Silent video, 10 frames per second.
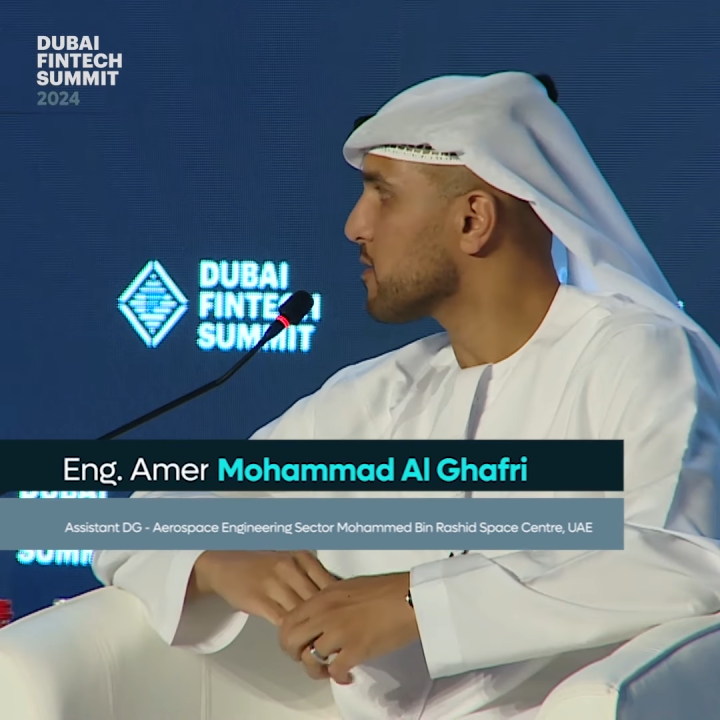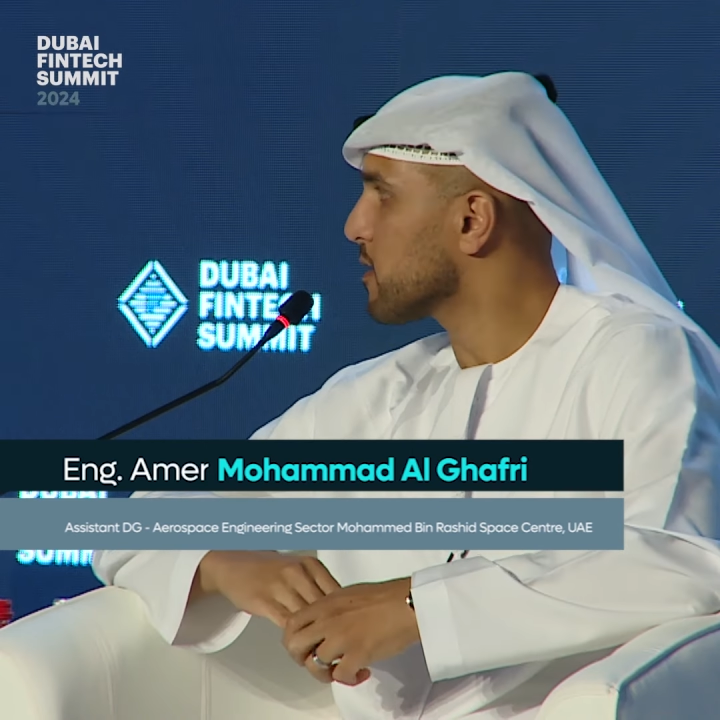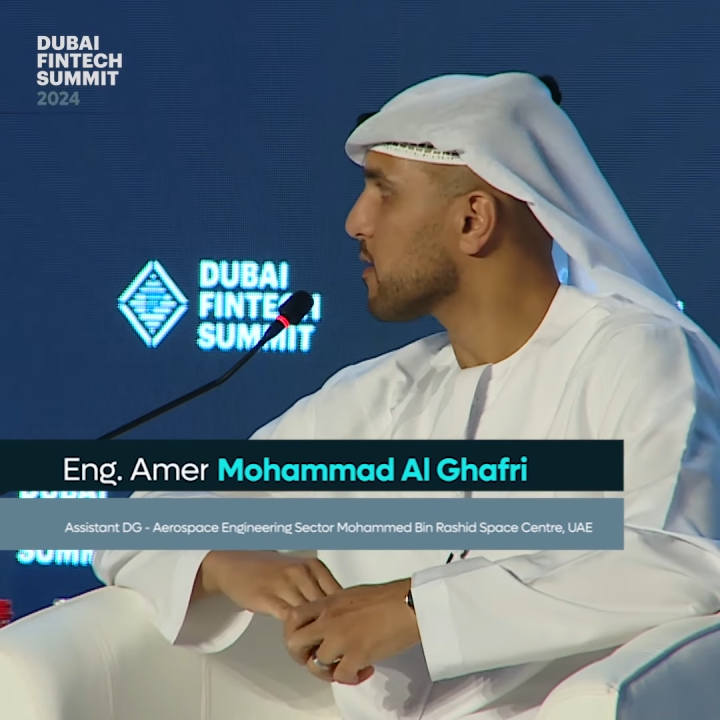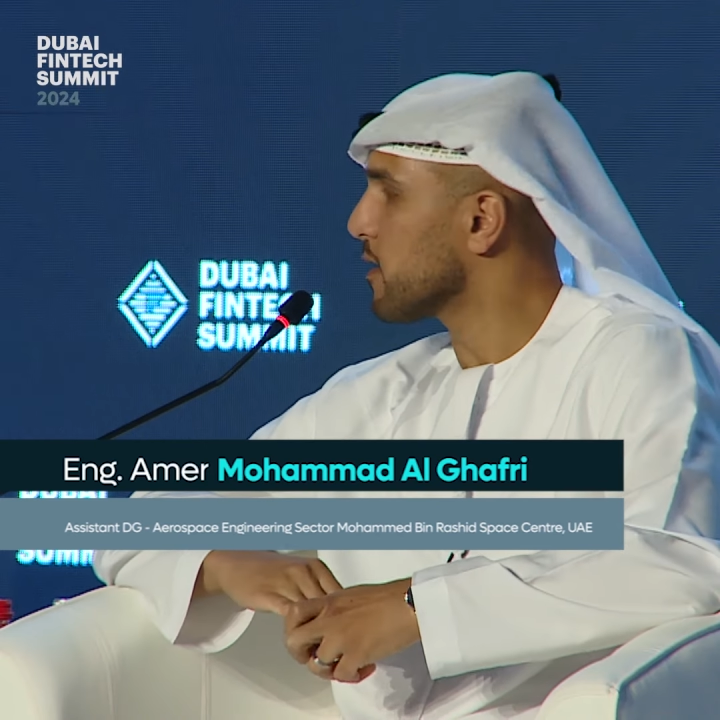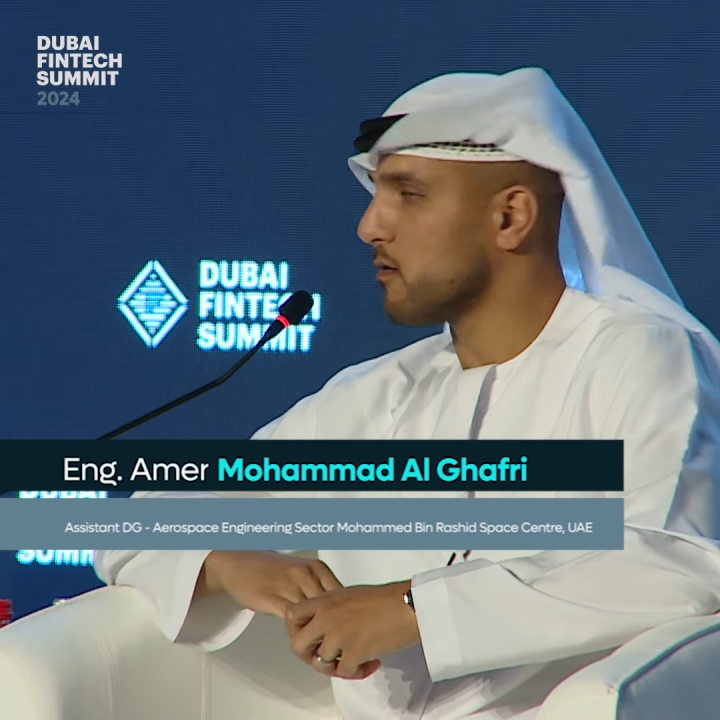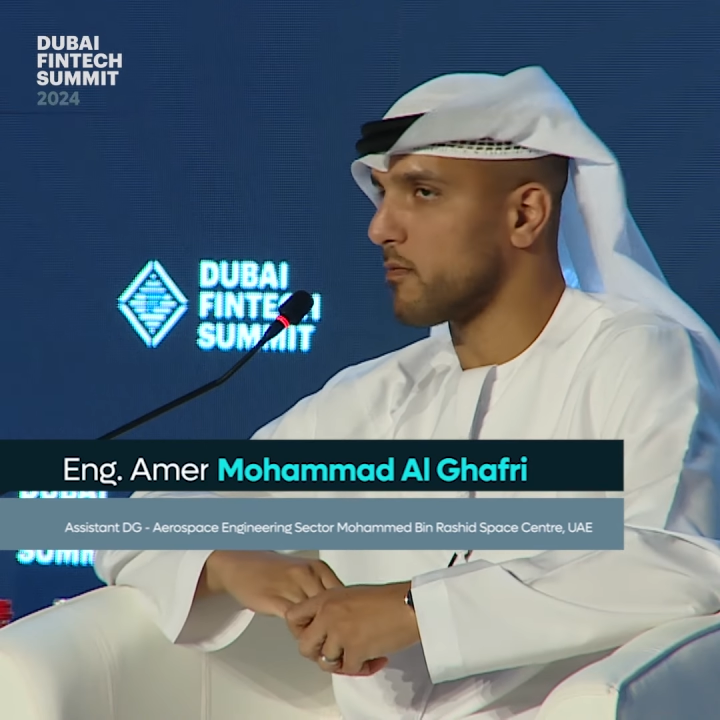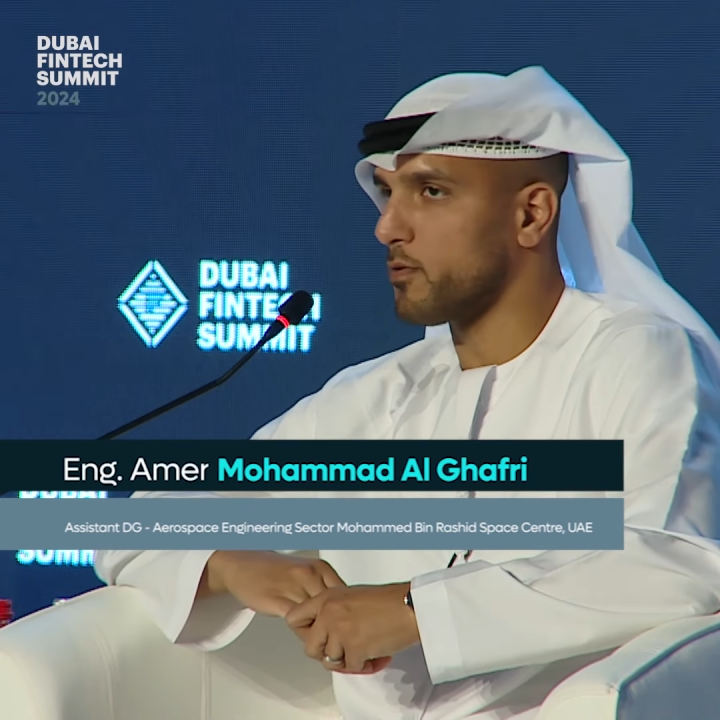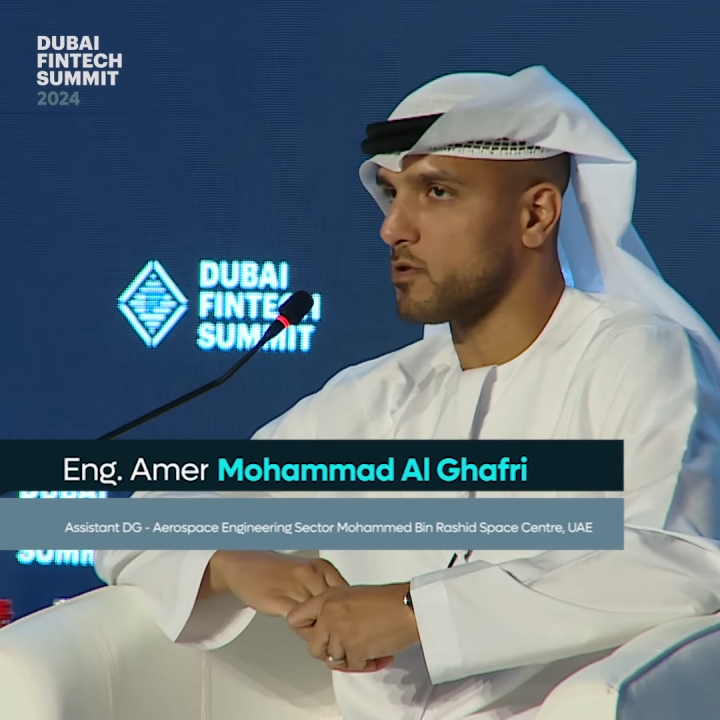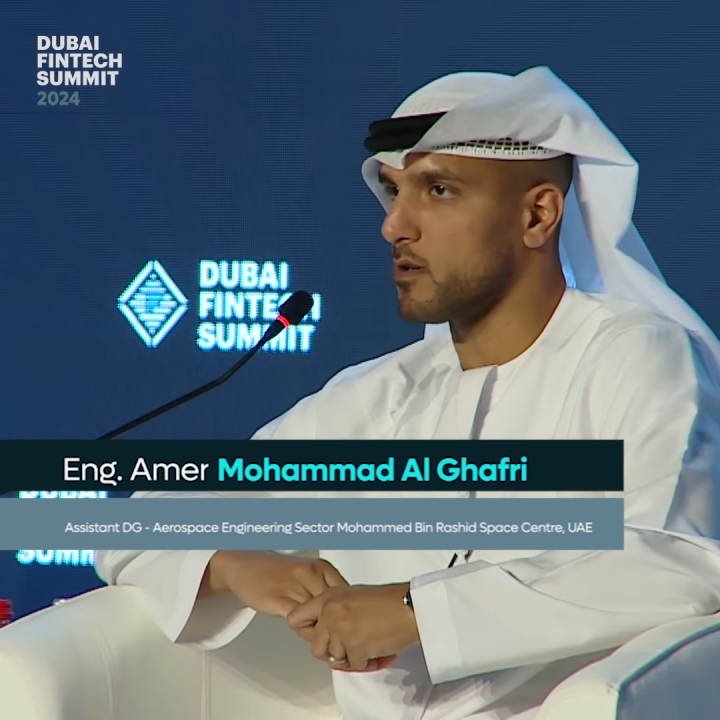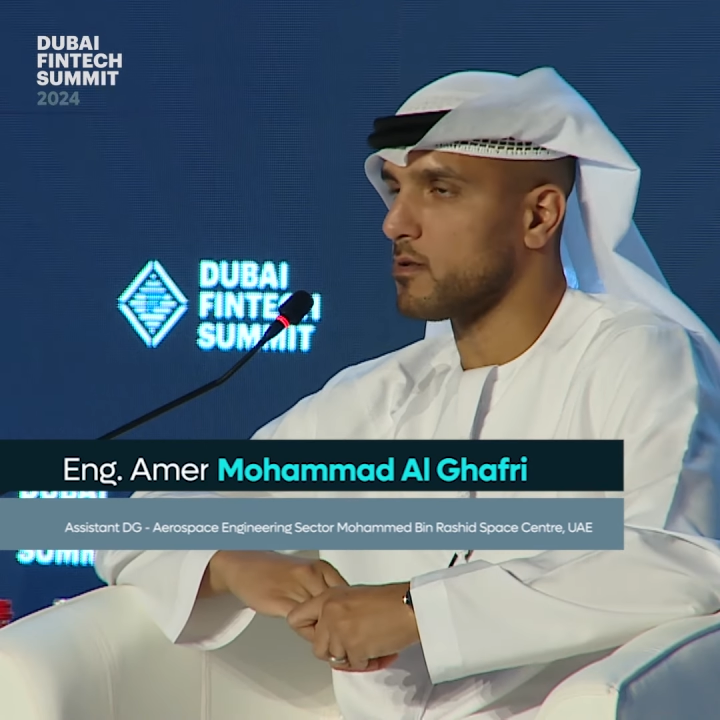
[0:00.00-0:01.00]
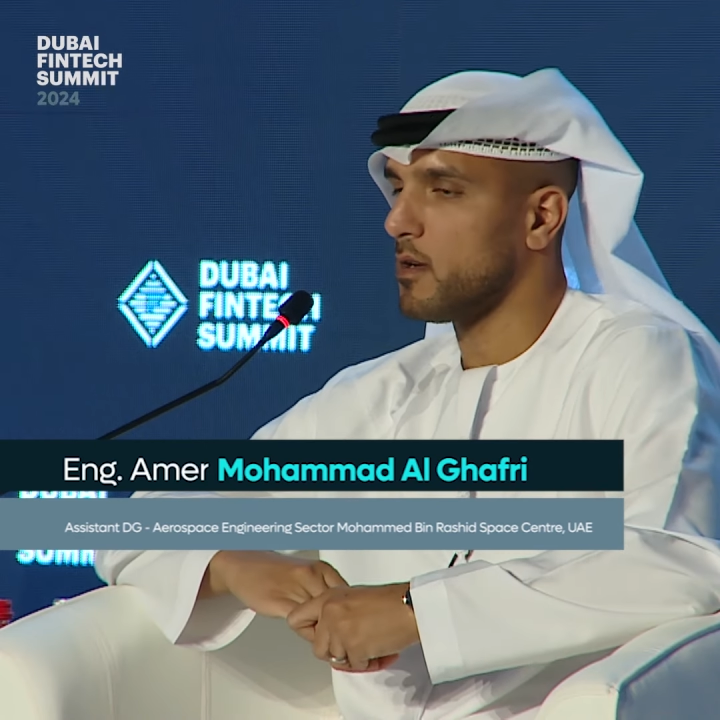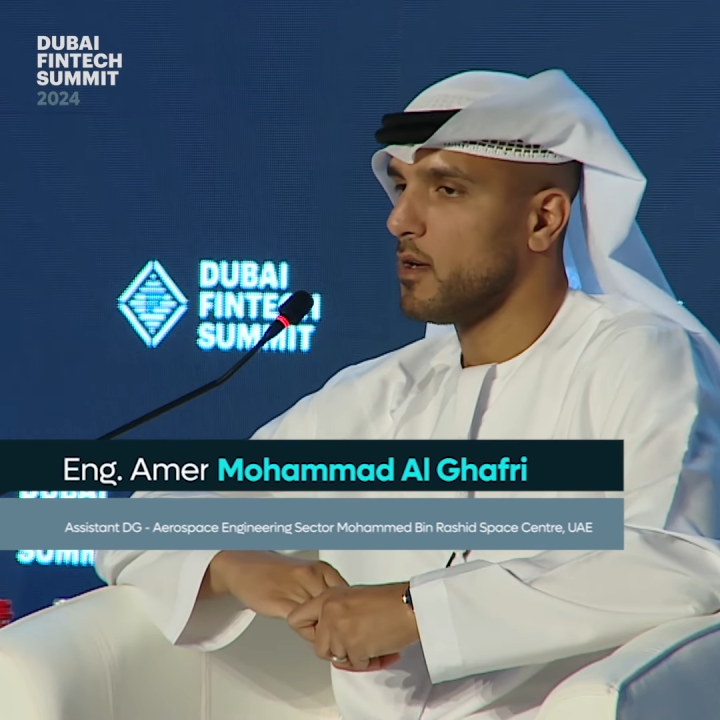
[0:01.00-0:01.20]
sector in our projects.